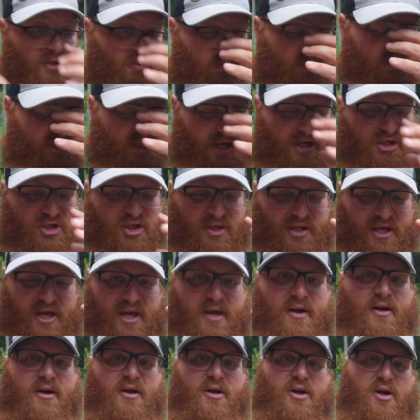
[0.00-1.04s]
to essentially
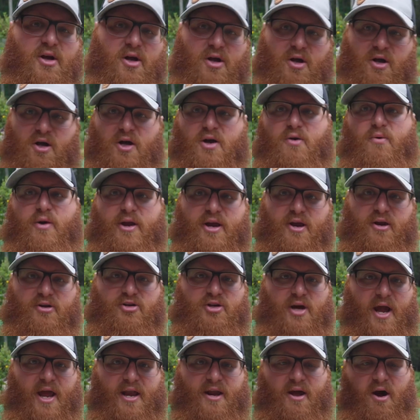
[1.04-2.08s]
hook what you're
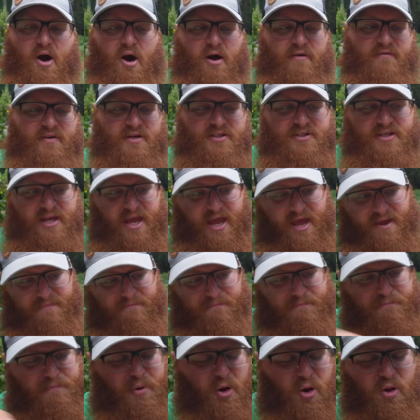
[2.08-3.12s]
trying to harvest and
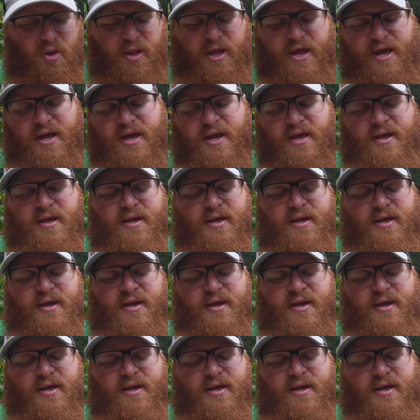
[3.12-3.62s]
pull it.